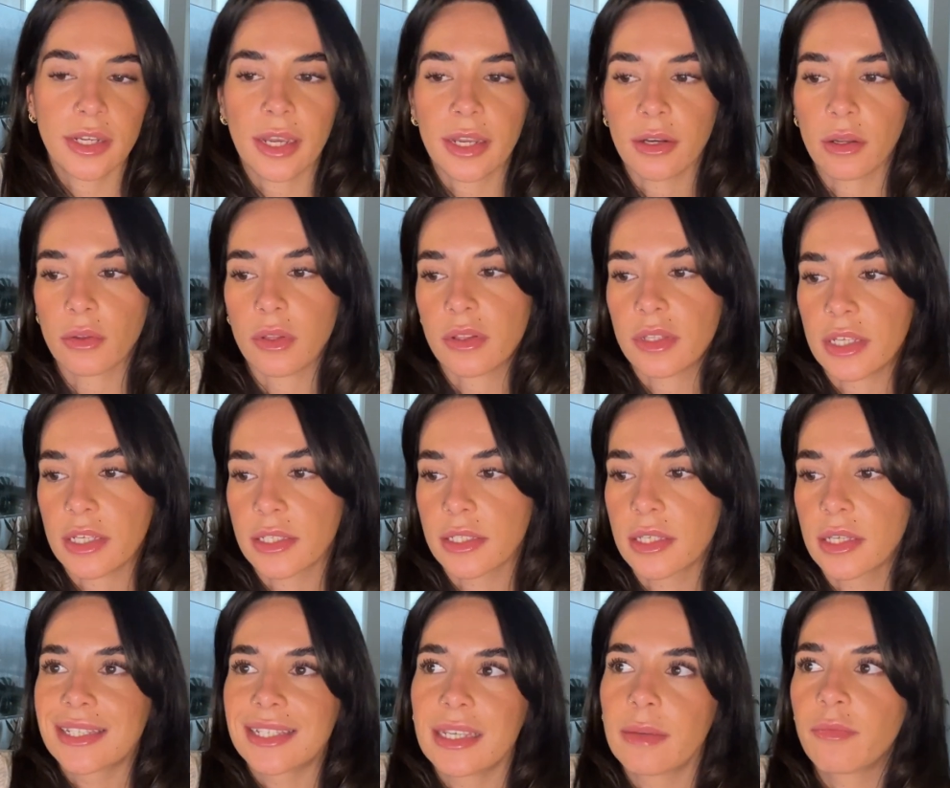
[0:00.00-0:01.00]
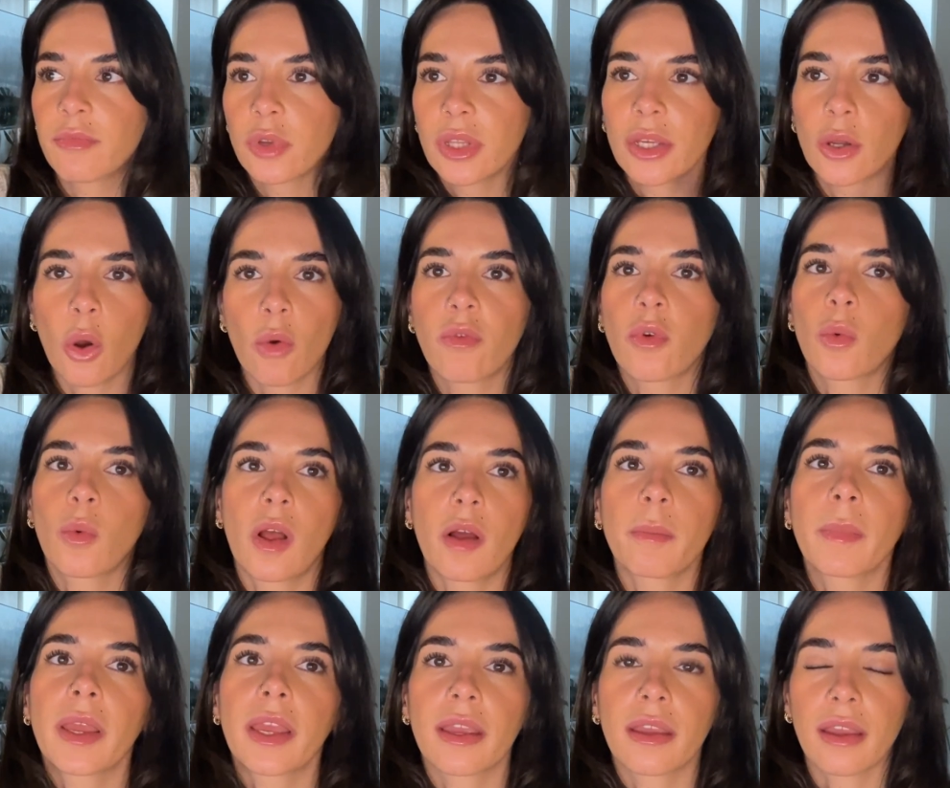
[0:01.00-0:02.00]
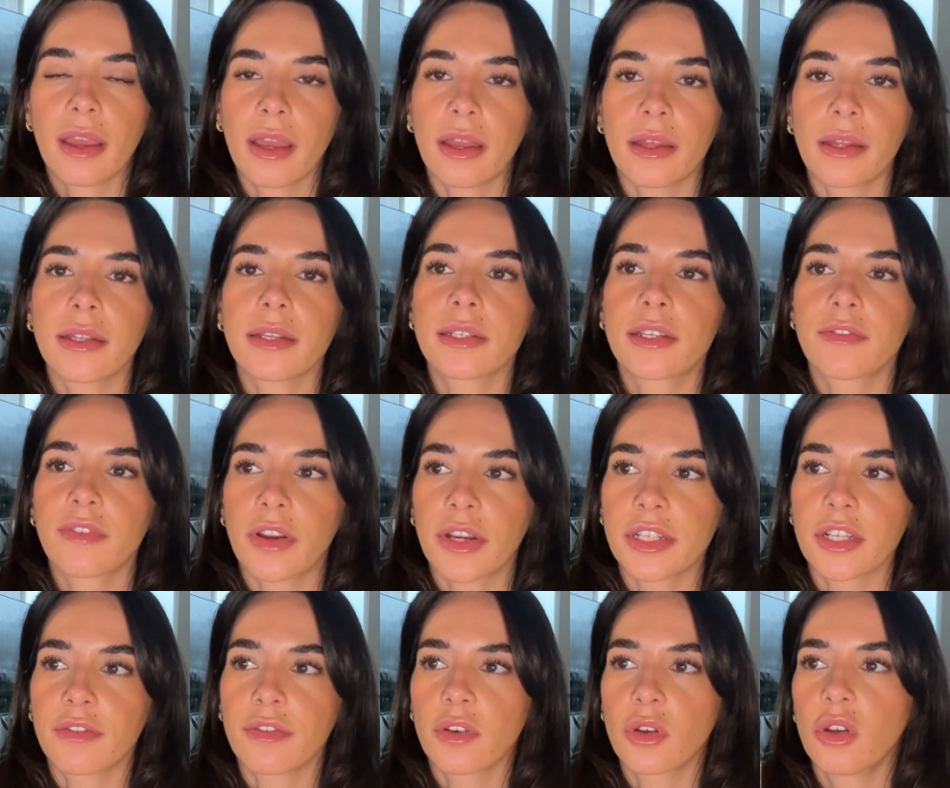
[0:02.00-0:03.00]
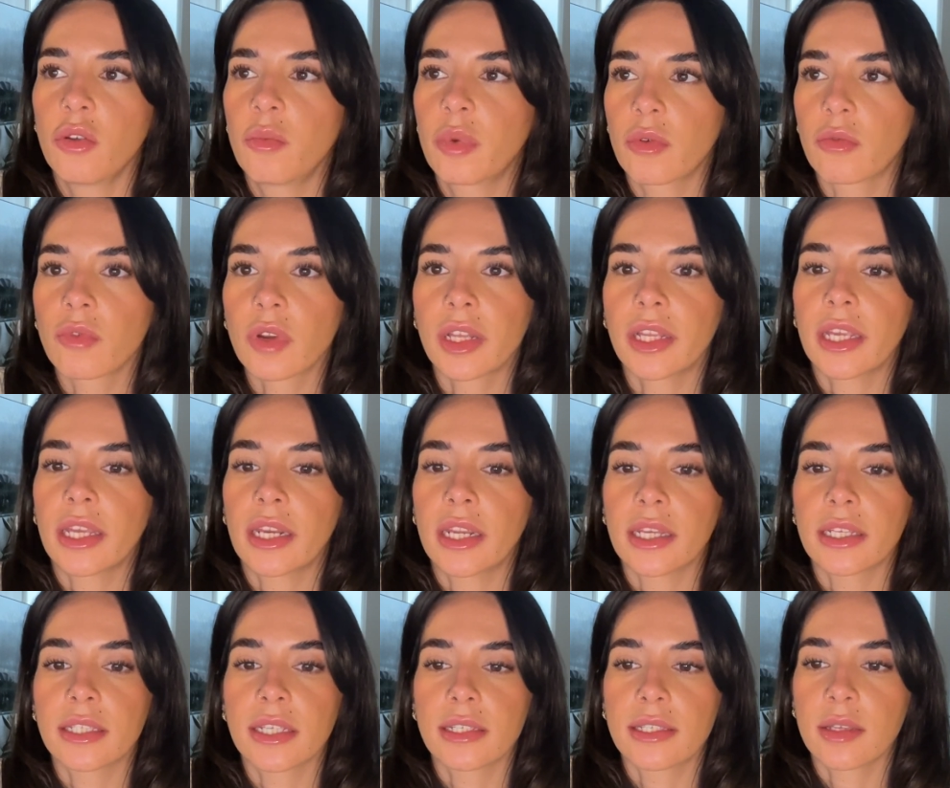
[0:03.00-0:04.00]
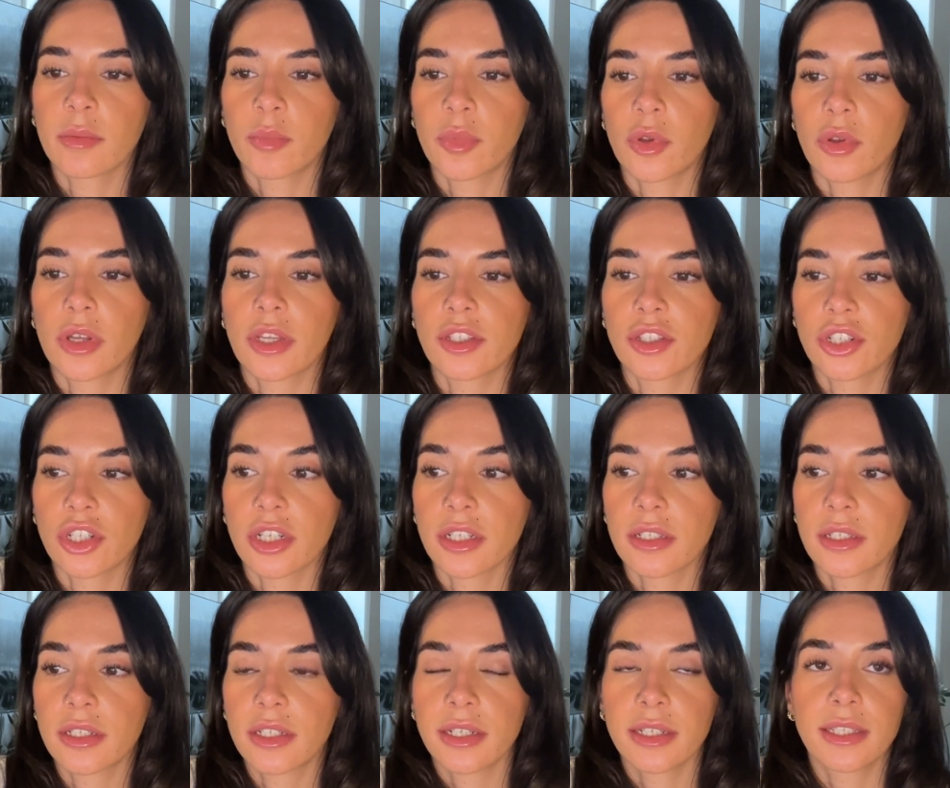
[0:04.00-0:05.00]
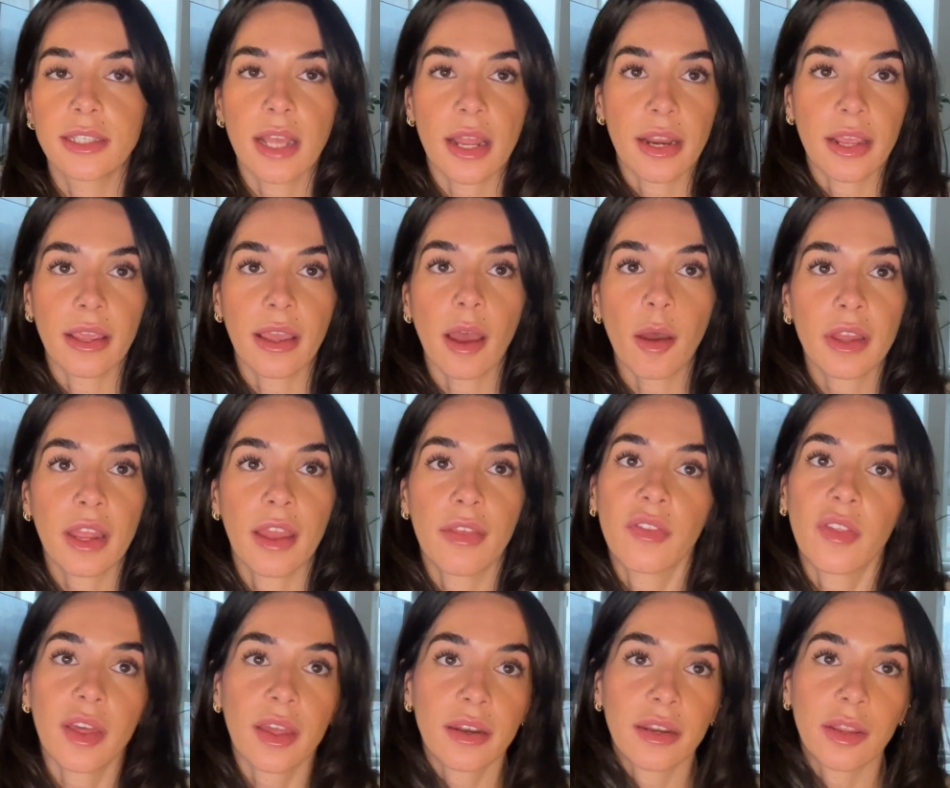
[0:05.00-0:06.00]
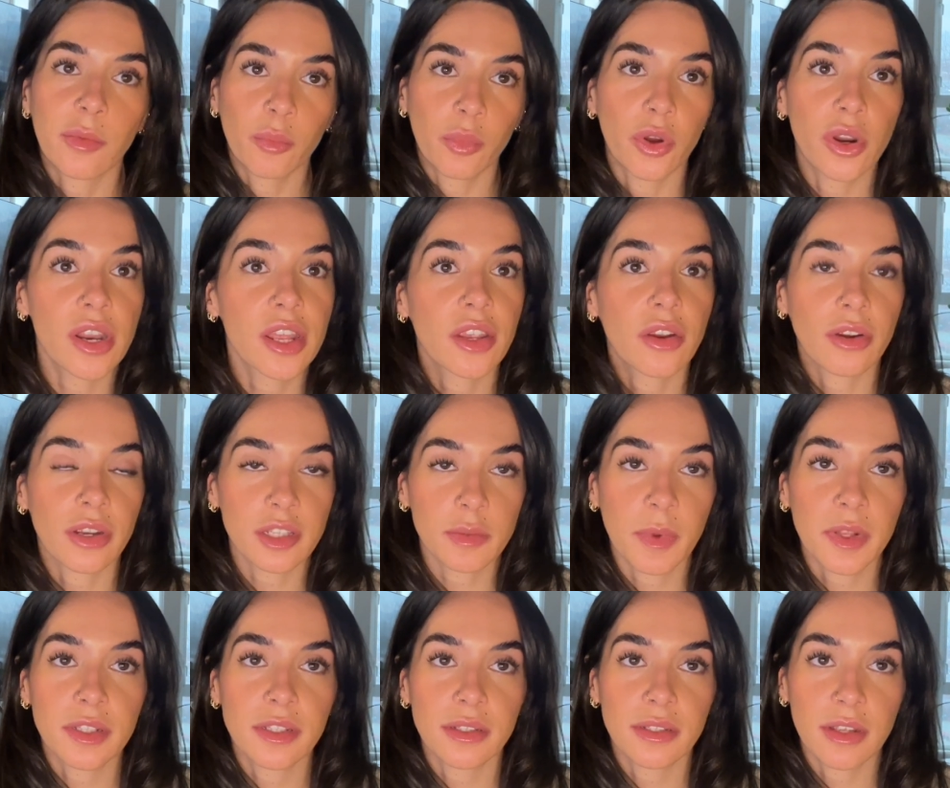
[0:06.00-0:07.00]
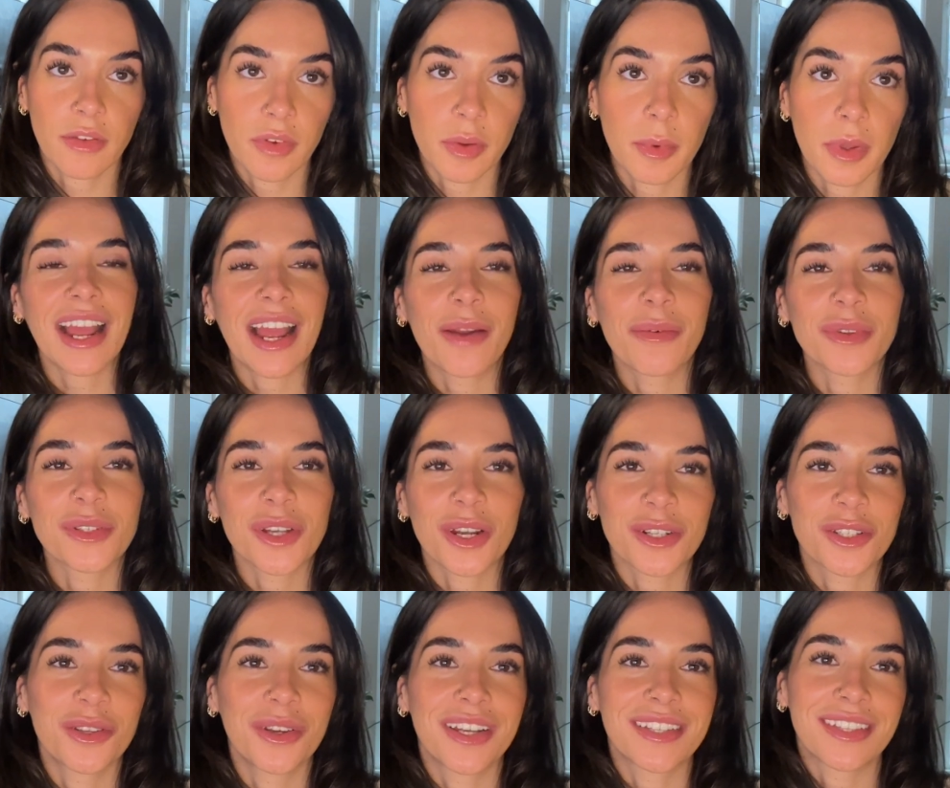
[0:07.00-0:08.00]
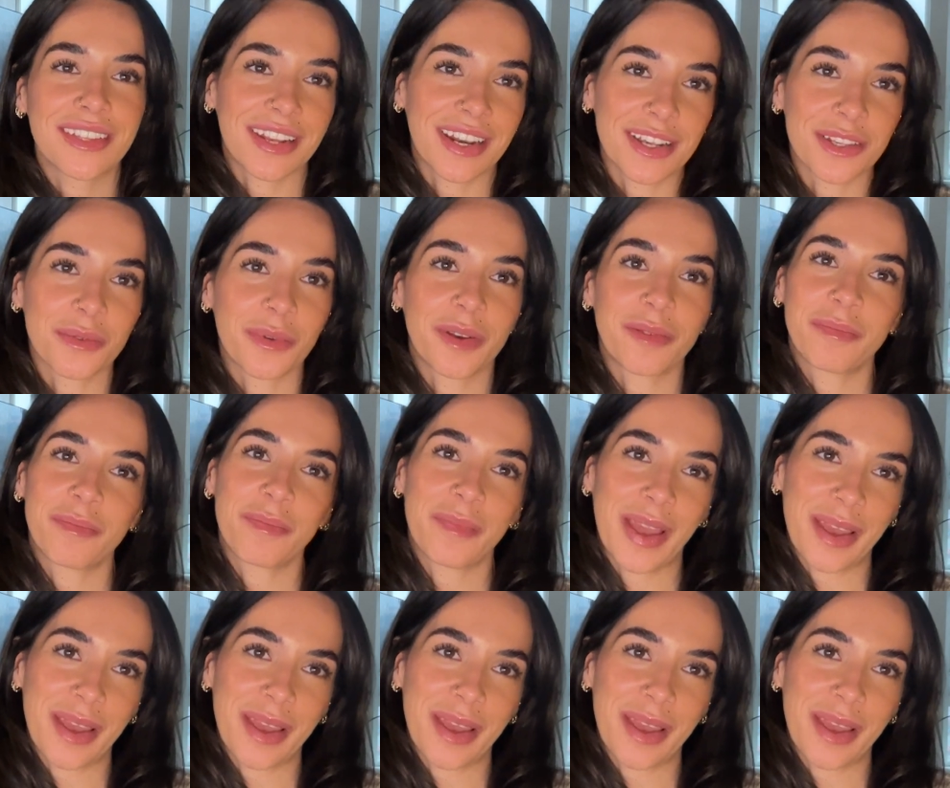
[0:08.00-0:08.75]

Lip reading: I know that these seem really overwhelming and very difficult, but really it is as simple as just setting up and then inputting your expenses every month. I will talk to you guys in the next one. Bye.